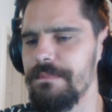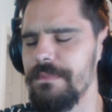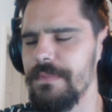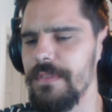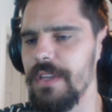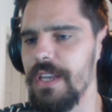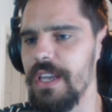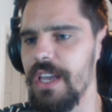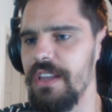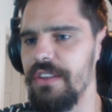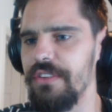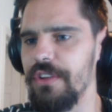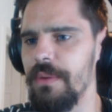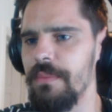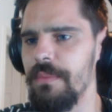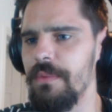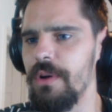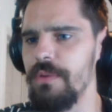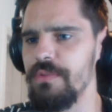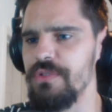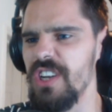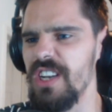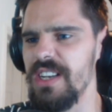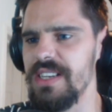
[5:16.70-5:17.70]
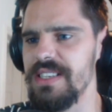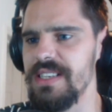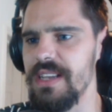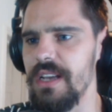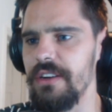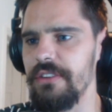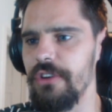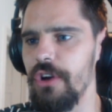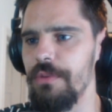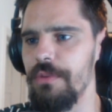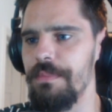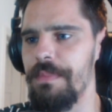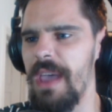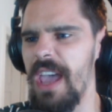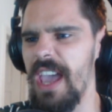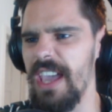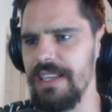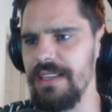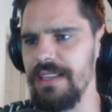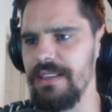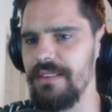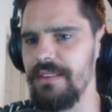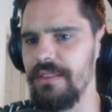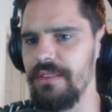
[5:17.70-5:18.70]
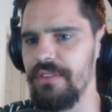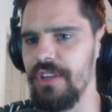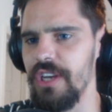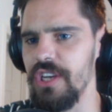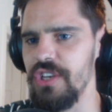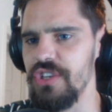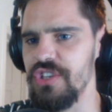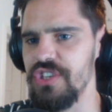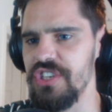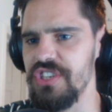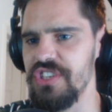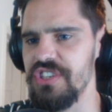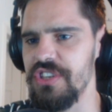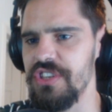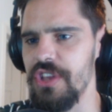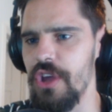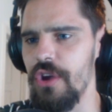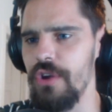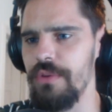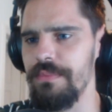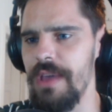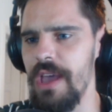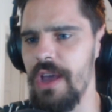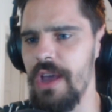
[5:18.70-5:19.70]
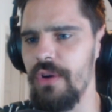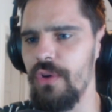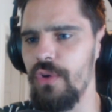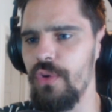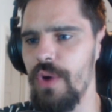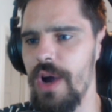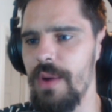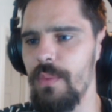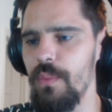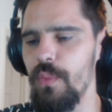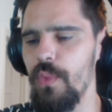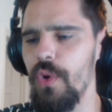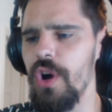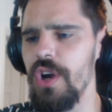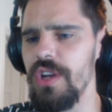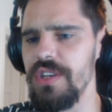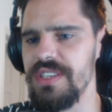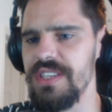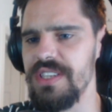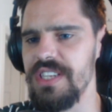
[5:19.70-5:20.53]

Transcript: Okay, some objects are opaque, such as stone, metal, and wood.